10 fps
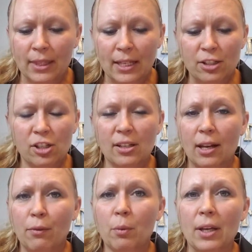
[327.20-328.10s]
that's just
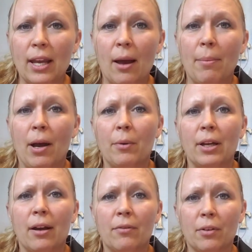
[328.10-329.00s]
kind of a recap how we
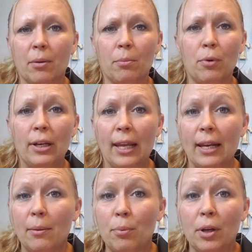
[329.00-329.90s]
got from point
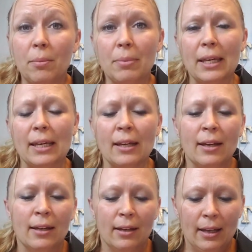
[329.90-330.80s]
A to point B,
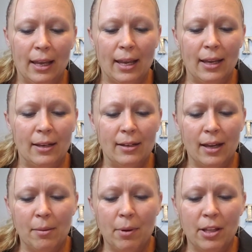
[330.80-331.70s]
and
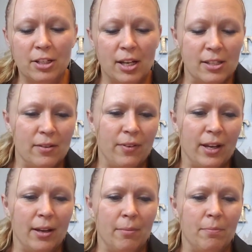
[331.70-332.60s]
I apologize if
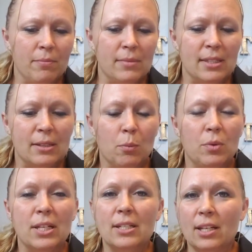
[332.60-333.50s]
I
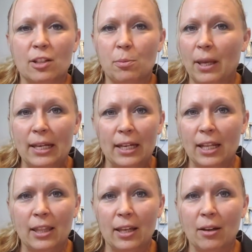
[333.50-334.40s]
didn't explain
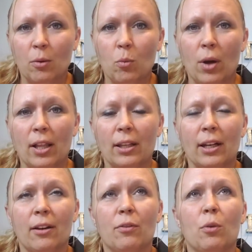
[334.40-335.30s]
anything well
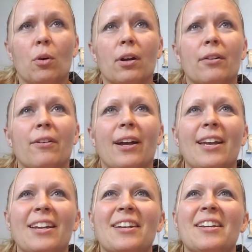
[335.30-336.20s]
enough, or if
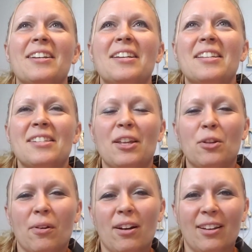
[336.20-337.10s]
I said
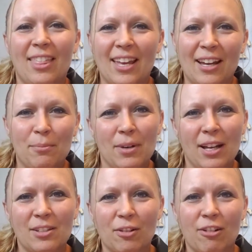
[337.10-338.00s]
the wrong thing. I'm
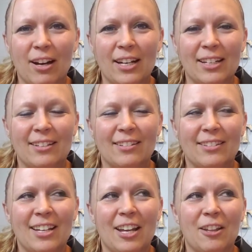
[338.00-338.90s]
not so great at
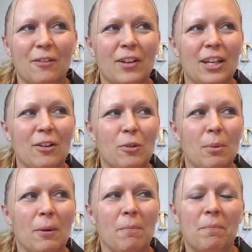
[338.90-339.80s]
taking the videos,
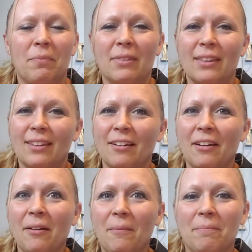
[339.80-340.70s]
but there
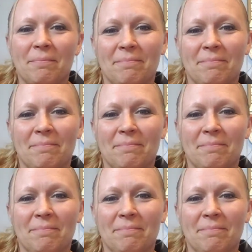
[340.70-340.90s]
you go.